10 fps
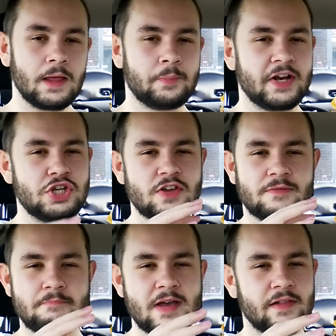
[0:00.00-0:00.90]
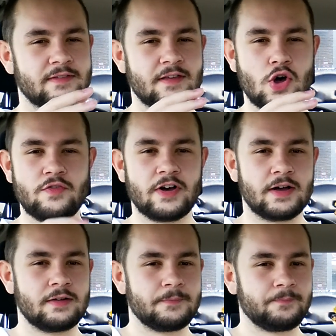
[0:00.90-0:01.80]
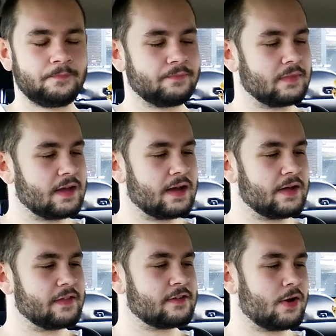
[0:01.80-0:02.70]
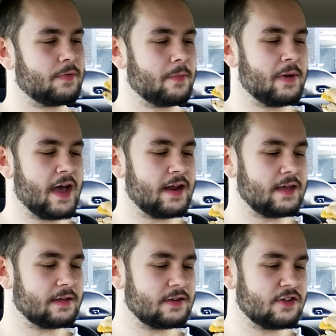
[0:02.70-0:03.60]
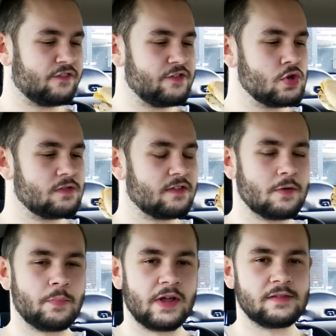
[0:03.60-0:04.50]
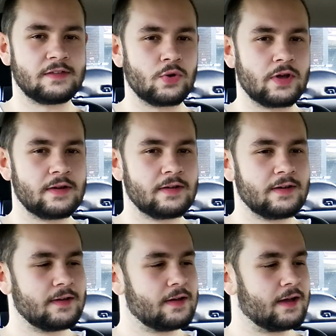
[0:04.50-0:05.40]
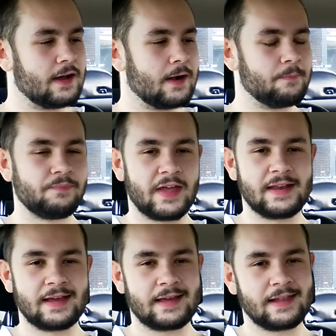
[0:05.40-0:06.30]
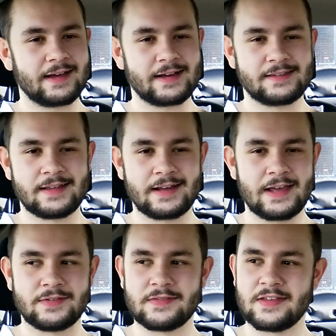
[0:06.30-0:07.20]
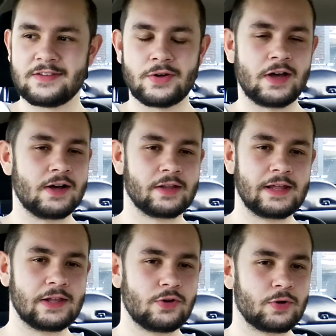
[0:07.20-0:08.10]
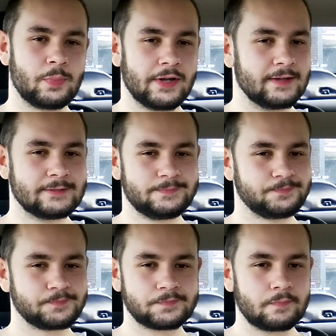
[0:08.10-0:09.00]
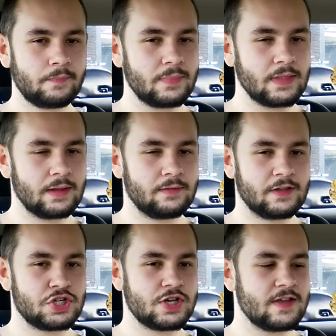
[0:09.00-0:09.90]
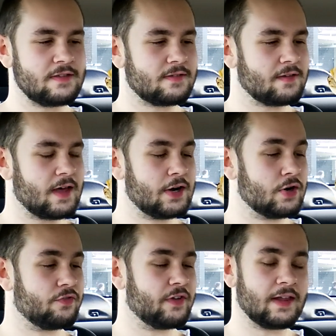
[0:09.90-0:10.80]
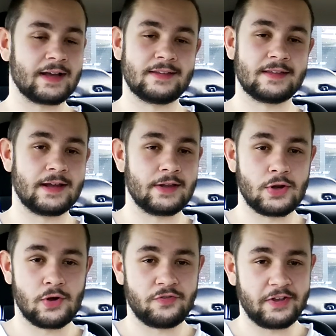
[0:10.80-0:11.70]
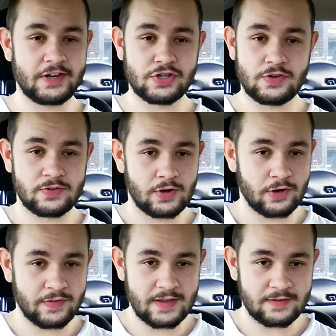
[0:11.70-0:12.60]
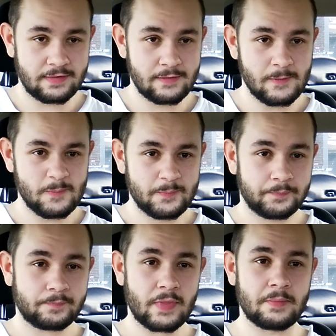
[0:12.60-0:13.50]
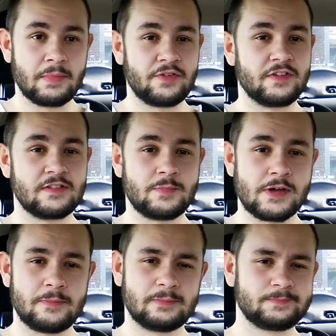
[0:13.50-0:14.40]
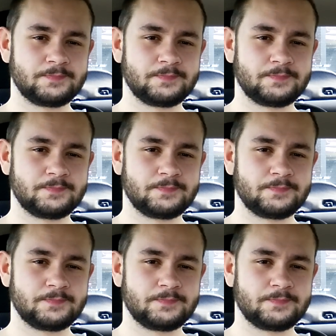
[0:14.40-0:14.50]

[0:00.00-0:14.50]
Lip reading: but it just melts over the top of the patty and just fuses the bun to it. Like I said, it gives it this sort of ugly look. But the cheese, I don't know if, like I said, I don't know if they're just using it on these muffins, but